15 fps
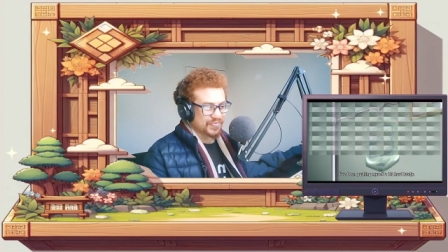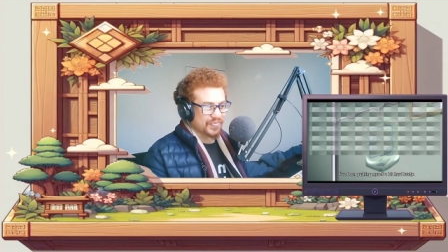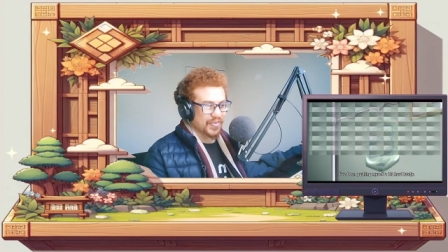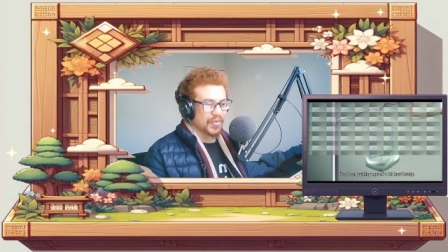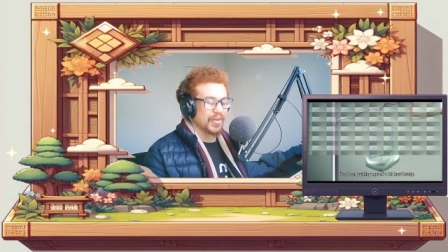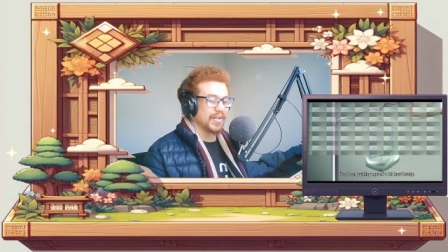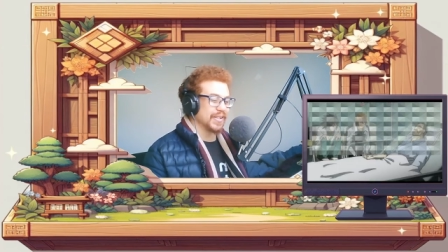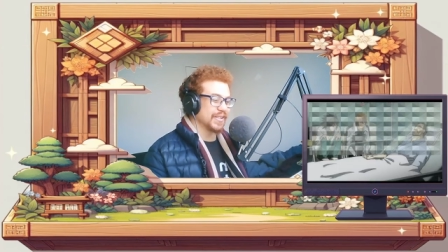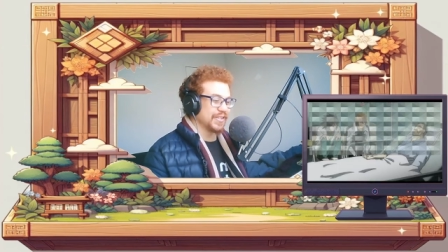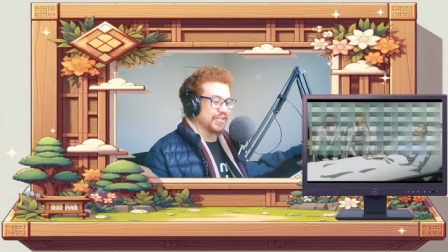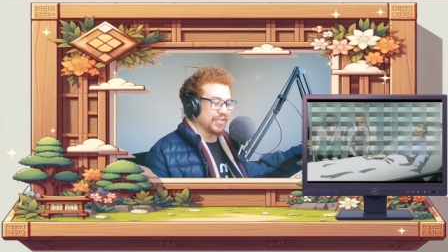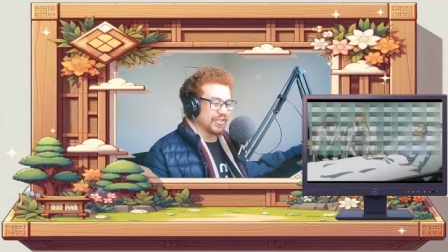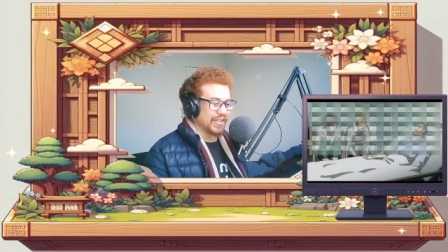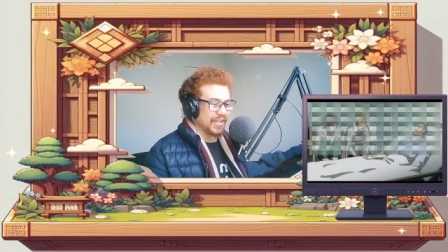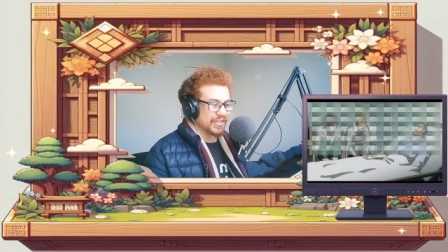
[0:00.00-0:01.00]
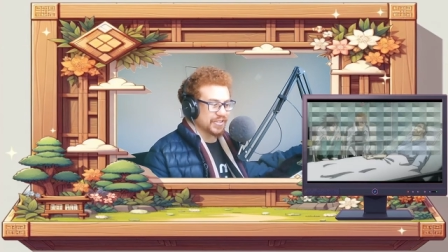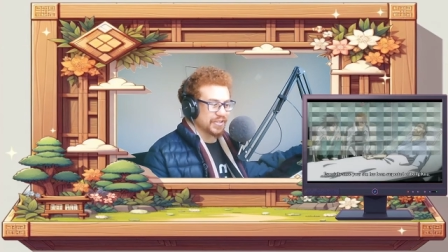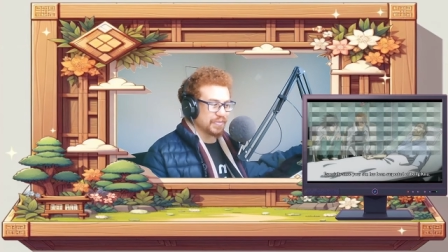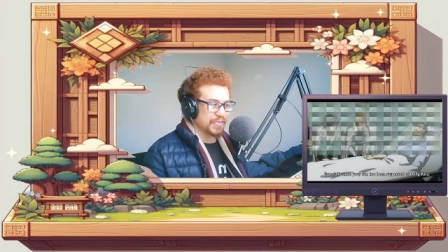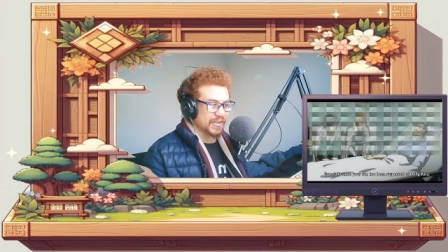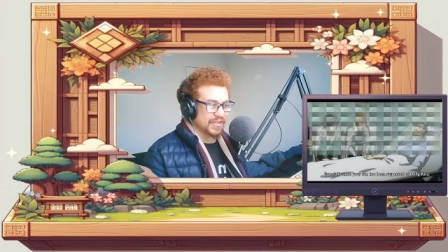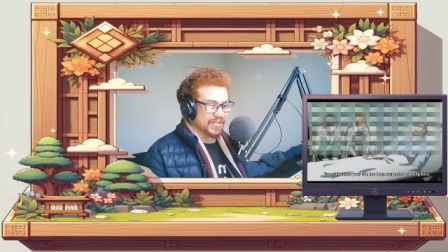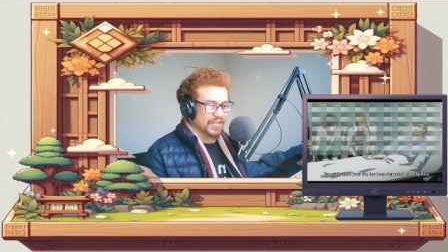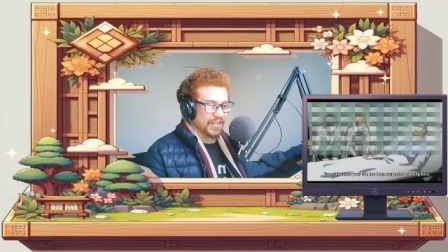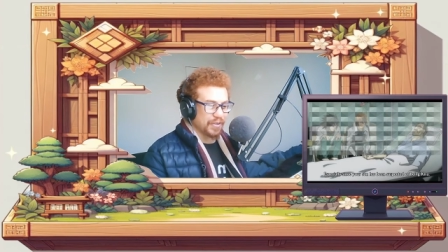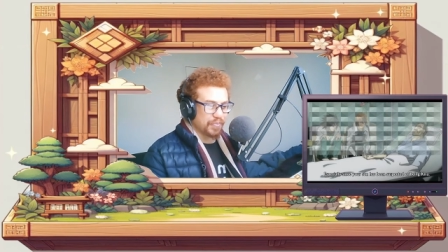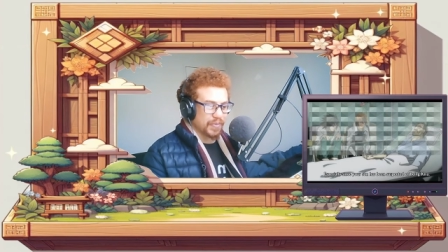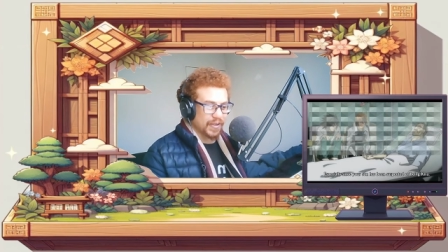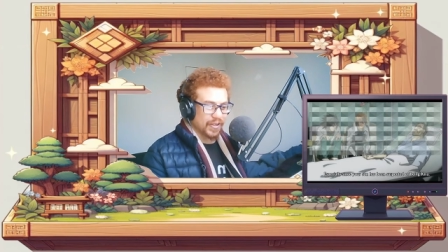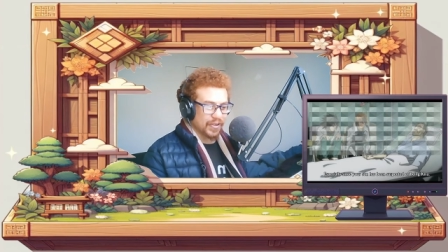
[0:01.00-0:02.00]
Well, the dude hasn't been
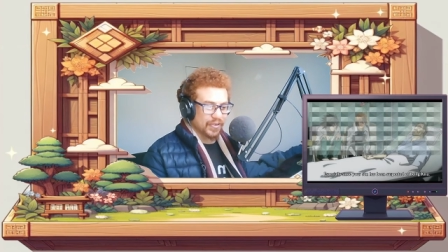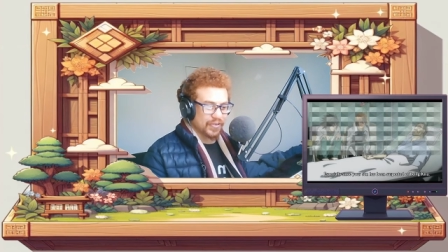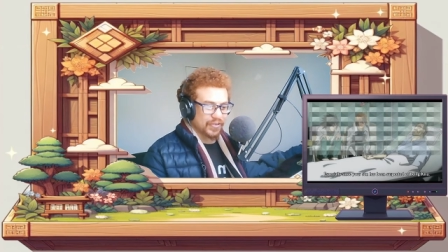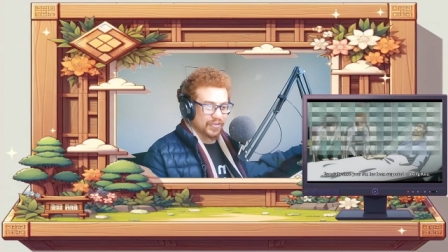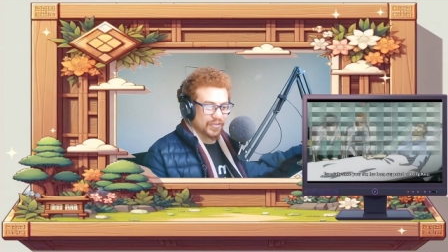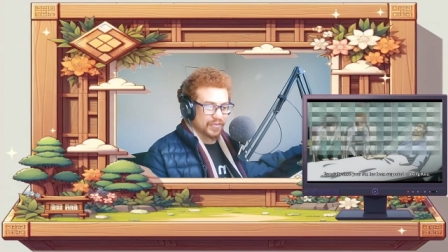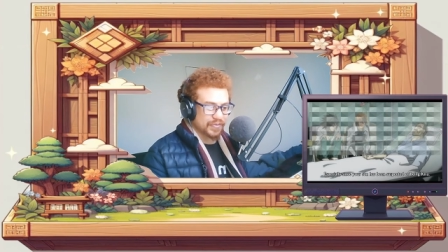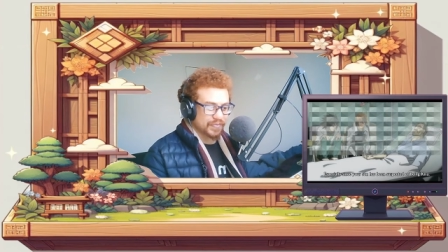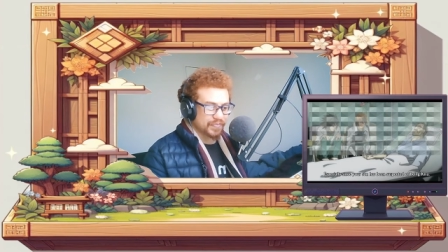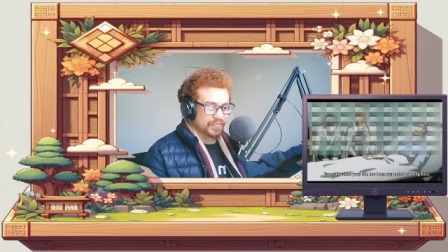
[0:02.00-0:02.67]
sleeping at all.